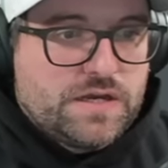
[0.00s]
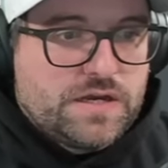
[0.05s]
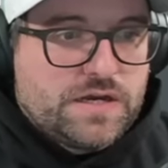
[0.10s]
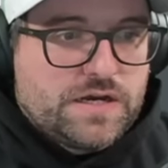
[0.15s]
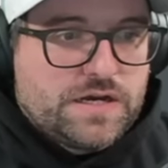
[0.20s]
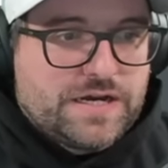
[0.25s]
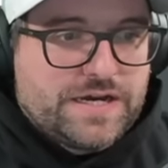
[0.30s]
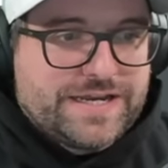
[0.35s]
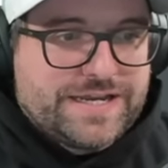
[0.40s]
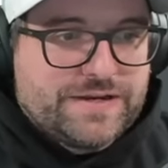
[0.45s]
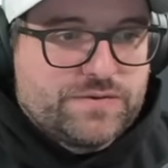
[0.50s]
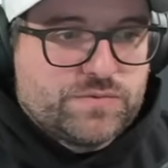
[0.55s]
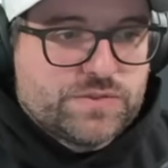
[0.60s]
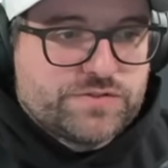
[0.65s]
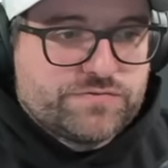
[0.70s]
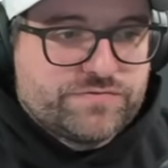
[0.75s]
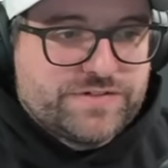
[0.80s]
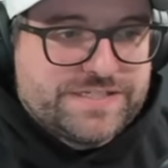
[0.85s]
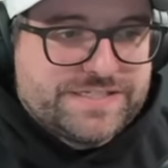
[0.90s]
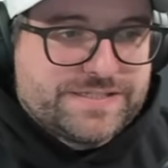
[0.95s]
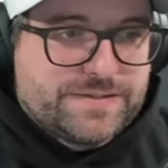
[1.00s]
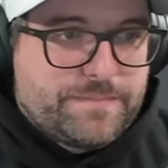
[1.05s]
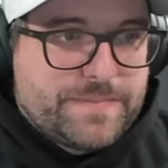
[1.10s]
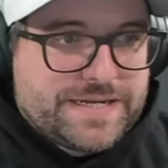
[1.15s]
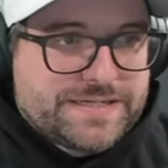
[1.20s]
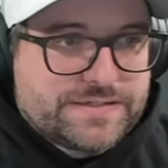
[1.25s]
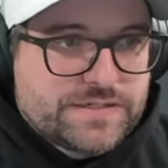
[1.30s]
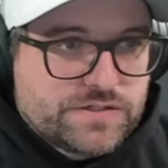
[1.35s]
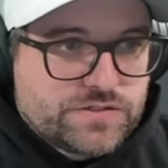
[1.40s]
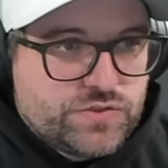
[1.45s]
Uh, it was
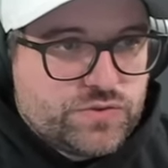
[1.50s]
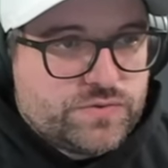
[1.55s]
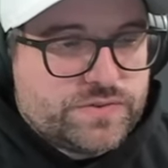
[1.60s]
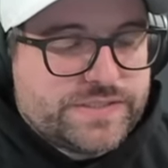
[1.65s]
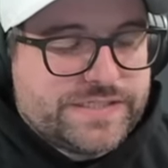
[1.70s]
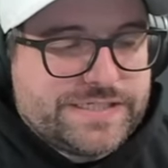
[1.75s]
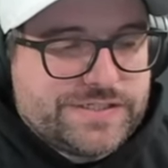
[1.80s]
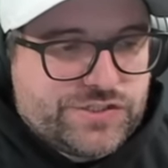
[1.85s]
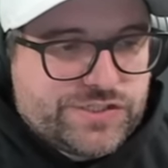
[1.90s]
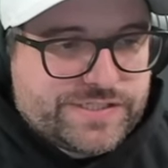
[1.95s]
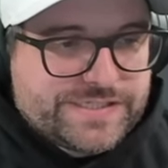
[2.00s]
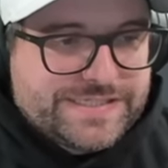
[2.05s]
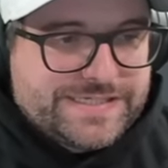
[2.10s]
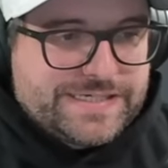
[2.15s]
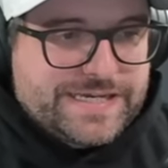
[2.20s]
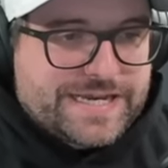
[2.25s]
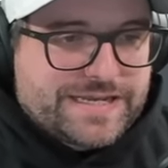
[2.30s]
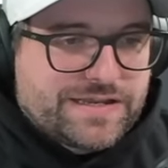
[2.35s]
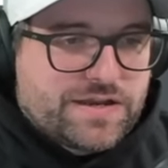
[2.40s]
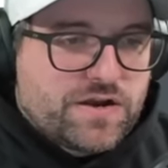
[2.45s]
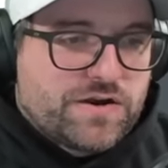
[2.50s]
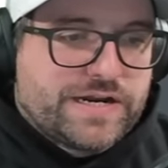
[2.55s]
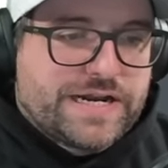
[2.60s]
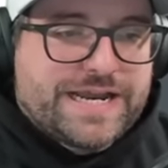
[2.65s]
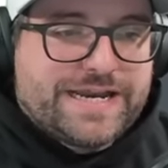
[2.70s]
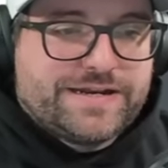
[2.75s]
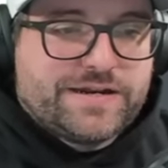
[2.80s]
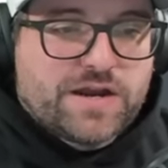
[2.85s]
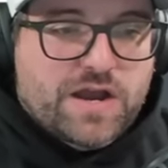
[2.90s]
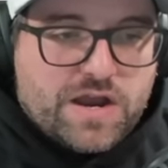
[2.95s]
resubmit to CGC and got
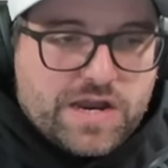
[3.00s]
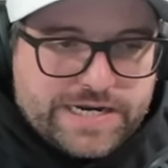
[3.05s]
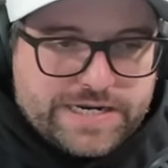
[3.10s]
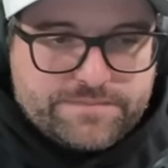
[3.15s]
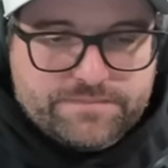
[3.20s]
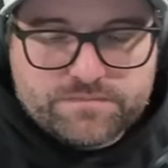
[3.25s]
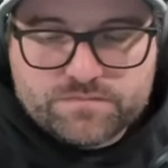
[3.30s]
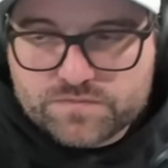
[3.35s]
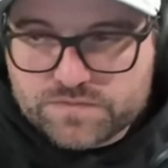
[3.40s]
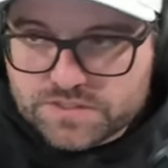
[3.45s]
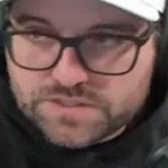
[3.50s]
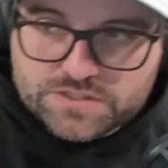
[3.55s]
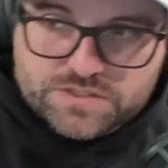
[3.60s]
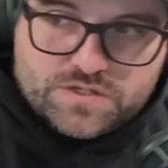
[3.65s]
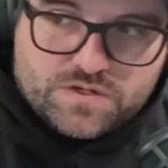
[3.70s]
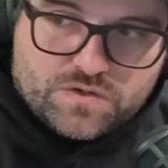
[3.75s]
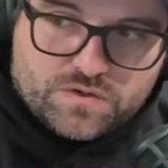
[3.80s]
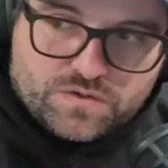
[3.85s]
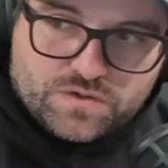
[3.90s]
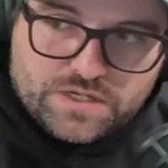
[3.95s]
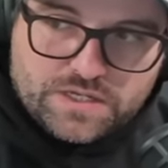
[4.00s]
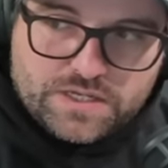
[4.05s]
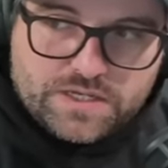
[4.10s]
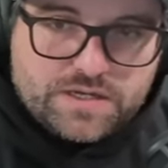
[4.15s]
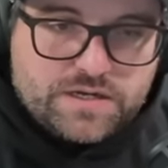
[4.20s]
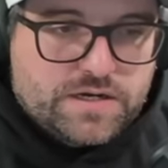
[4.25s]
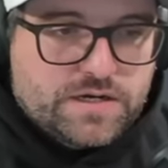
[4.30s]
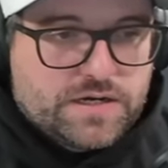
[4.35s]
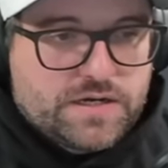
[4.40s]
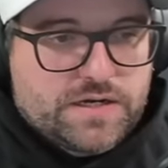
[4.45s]
a 9. So
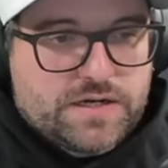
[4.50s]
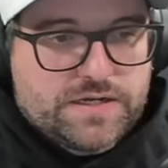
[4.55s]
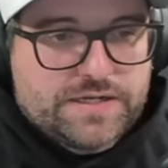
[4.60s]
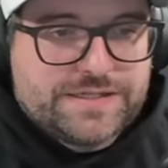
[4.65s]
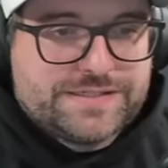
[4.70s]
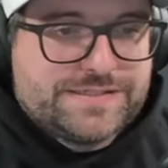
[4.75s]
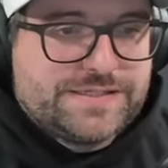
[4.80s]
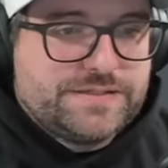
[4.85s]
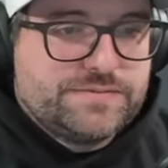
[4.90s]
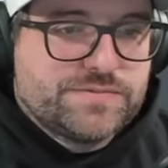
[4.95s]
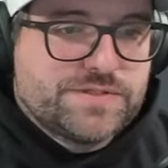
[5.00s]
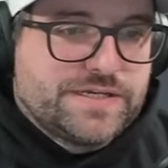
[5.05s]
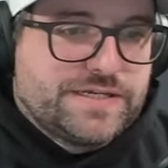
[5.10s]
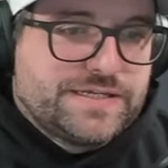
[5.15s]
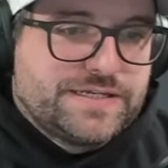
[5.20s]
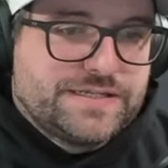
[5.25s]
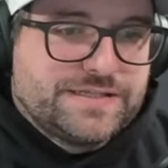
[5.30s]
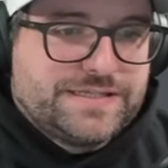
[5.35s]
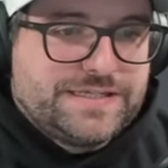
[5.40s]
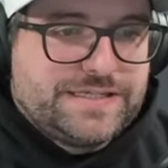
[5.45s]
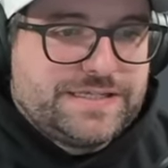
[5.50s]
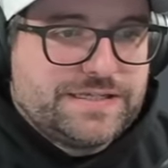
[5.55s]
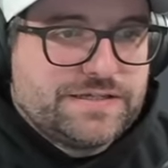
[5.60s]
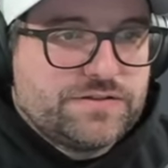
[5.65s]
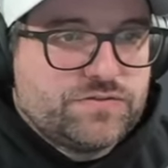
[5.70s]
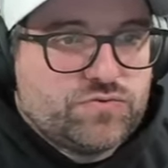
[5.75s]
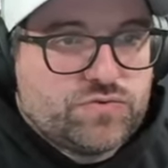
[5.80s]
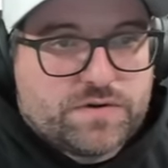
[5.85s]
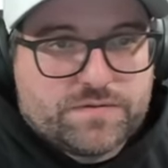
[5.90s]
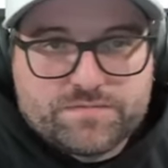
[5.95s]
uh, it seems like the,
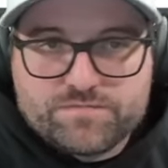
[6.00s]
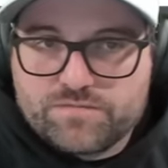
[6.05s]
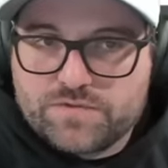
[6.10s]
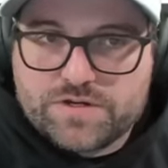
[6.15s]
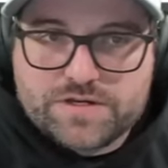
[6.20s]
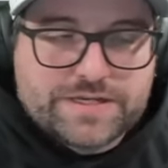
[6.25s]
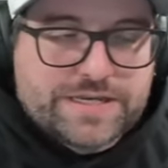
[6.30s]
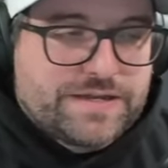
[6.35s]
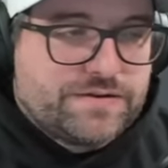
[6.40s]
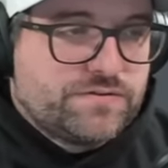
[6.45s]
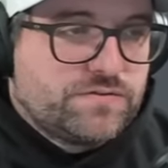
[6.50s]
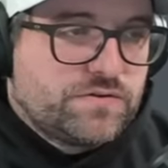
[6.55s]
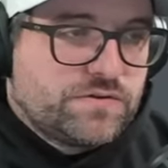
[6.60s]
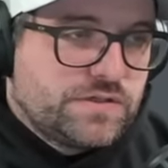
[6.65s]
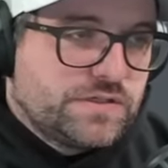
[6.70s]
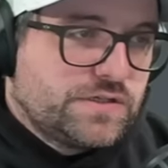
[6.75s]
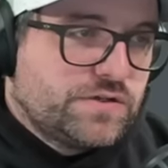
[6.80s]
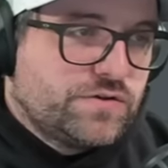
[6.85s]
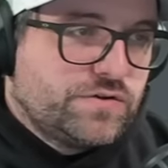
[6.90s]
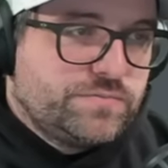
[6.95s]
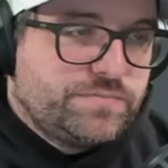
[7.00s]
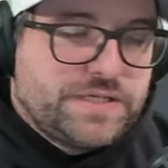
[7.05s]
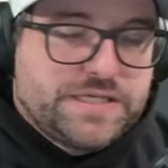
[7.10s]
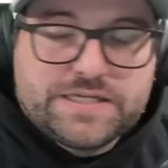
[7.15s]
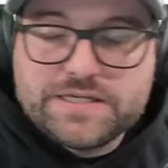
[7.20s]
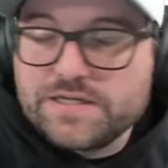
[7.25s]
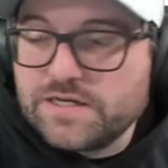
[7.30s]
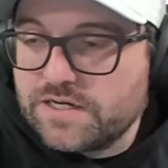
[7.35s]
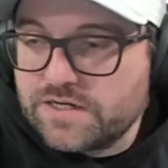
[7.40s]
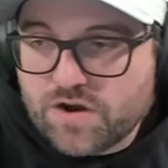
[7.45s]
um, again, it could
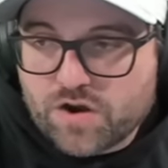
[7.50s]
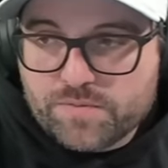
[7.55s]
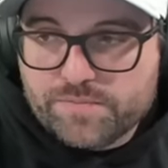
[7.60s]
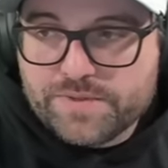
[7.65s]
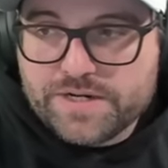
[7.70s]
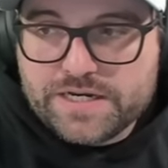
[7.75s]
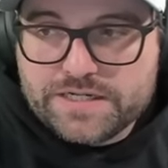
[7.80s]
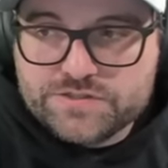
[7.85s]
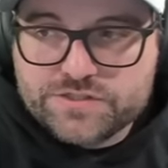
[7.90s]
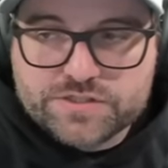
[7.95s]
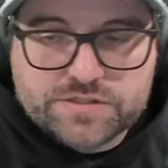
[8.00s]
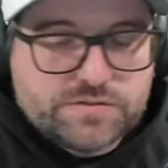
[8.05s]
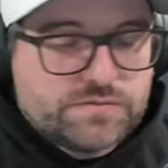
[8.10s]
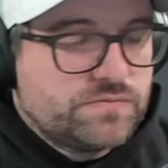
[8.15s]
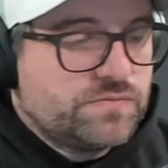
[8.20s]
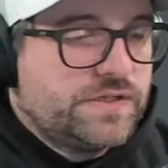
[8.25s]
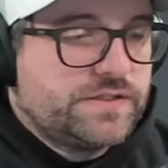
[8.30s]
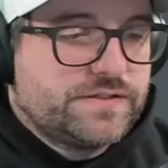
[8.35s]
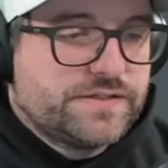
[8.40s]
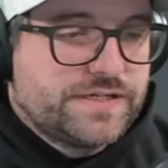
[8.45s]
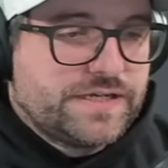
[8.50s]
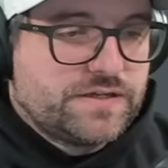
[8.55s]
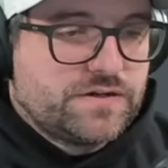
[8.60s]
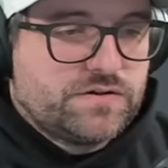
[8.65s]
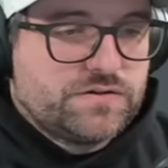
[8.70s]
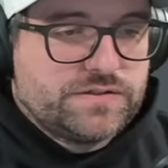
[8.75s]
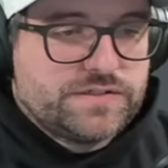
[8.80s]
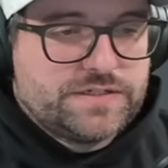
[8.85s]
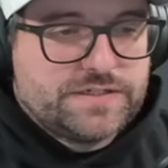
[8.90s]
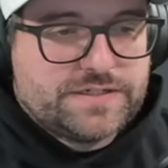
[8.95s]
be a combination. We have to take it
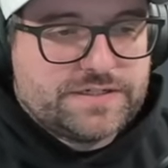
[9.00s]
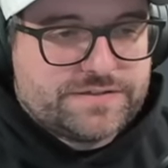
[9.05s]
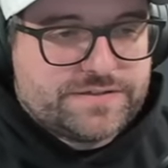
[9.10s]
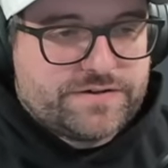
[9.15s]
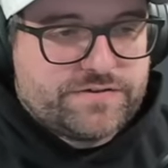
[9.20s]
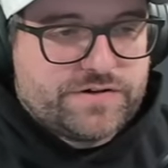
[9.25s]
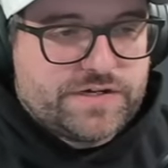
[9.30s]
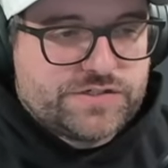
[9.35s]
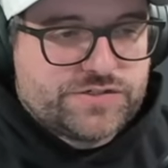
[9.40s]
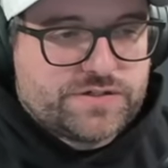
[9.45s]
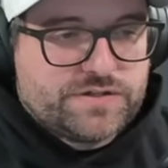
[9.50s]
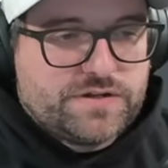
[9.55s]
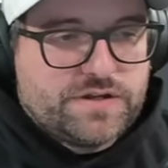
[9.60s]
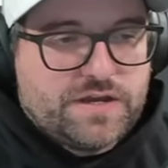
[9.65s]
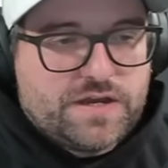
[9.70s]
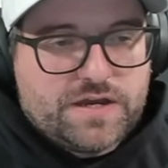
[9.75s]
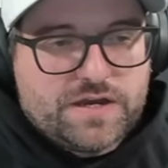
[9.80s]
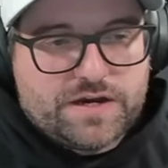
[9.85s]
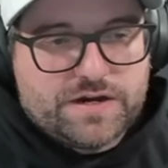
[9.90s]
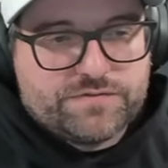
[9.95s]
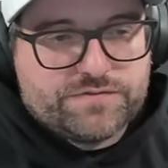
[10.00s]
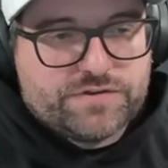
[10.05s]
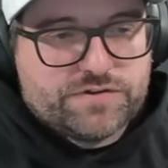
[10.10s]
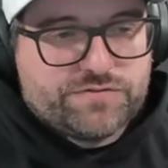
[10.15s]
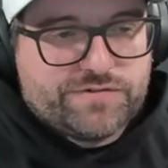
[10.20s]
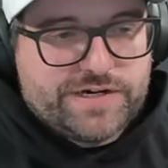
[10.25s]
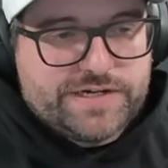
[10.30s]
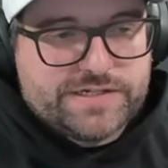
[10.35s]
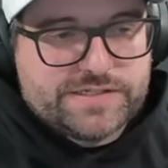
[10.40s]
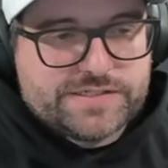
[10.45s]
all into consideration of the
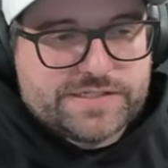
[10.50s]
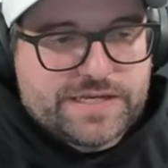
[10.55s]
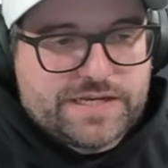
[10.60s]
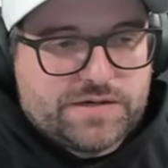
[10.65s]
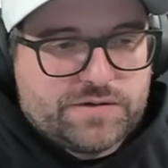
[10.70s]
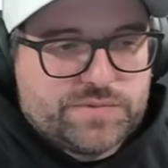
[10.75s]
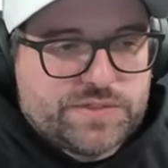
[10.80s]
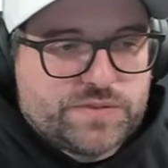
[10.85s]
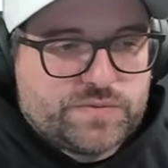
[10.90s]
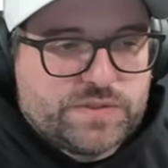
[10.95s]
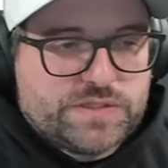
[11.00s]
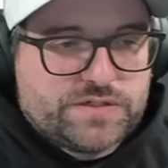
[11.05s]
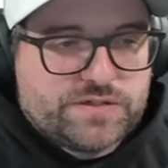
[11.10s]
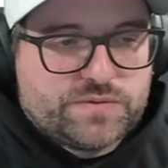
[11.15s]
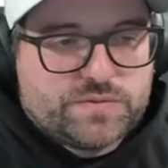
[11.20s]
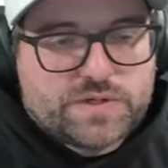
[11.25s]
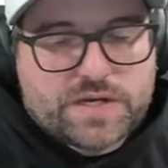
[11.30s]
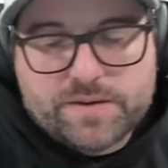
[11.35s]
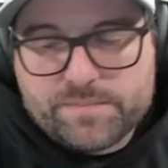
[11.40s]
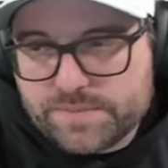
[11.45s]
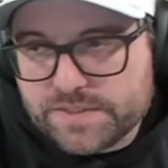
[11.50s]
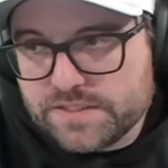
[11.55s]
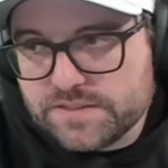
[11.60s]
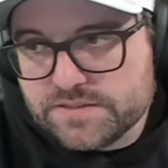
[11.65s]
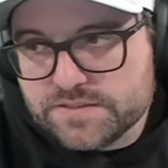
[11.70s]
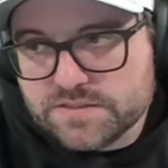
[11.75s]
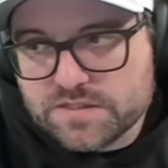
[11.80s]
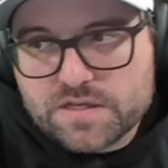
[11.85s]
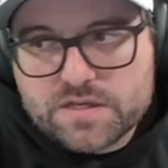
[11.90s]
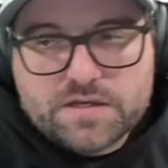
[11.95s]
grading scale between the two companies.